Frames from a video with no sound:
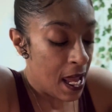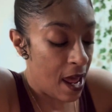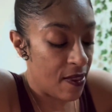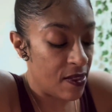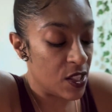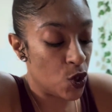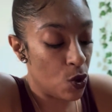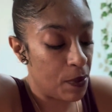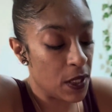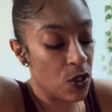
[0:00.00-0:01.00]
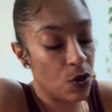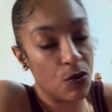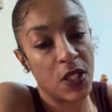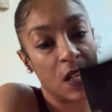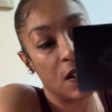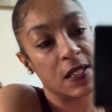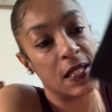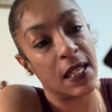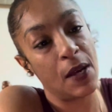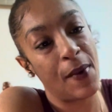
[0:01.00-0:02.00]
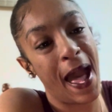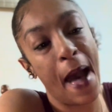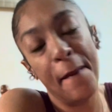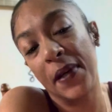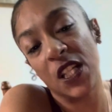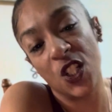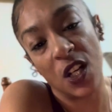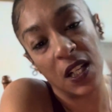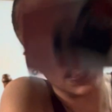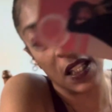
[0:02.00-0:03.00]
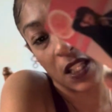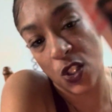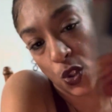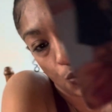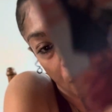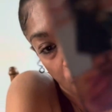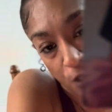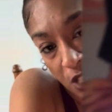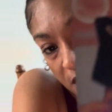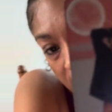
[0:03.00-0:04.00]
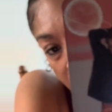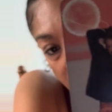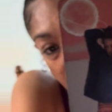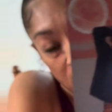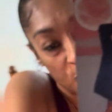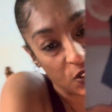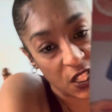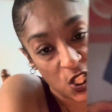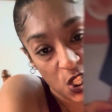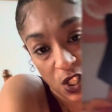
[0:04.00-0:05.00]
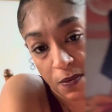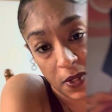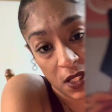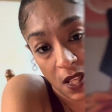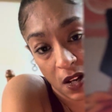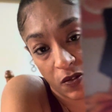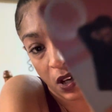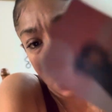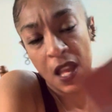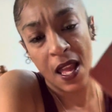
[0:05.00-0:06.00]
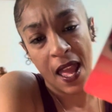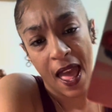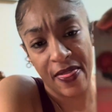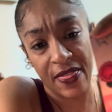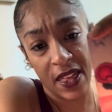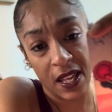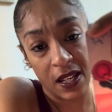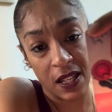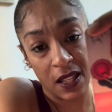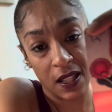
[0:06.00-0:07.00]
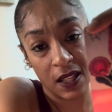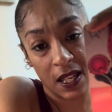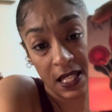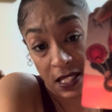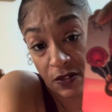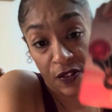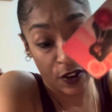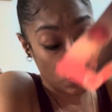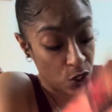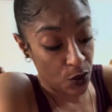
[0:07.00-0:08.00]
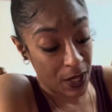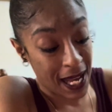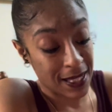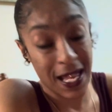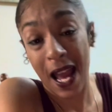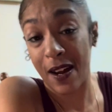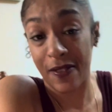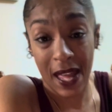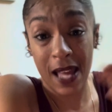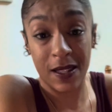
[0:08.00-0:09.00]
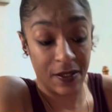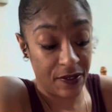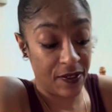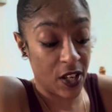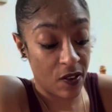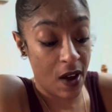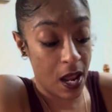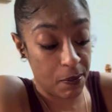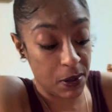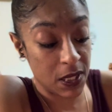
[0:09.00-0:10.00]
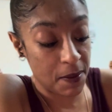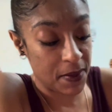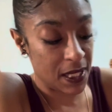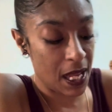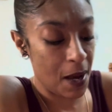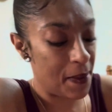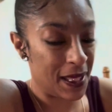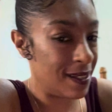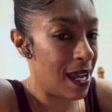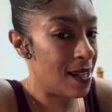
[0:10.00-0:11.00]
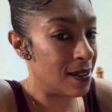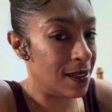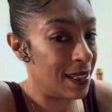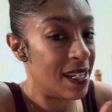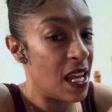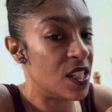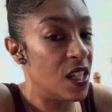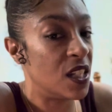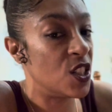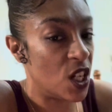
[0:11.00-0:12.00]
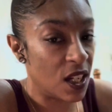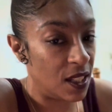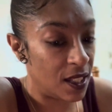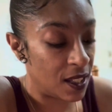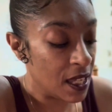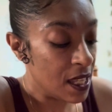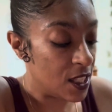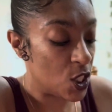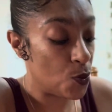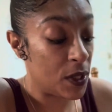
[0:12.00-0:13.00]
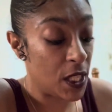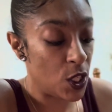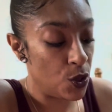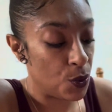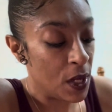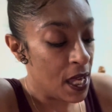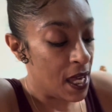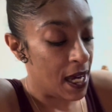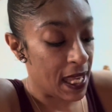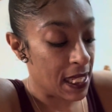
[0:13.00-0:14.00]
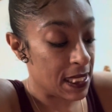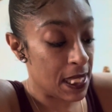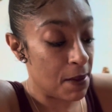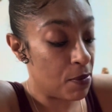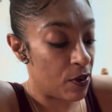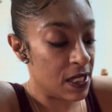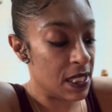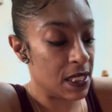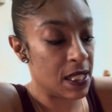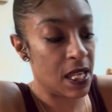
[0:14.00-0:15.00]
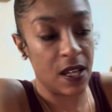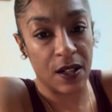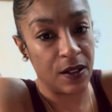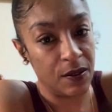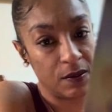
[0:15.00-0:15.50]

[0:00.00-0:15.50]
And then this Two of Pentacles here is like they were happily juggling these two energies, entities, relationships, etc. And then it's in reverse. So they got tired. They had to figure out how to put something down, but they're not done juggling. This is what they do. Again, Temperance is here.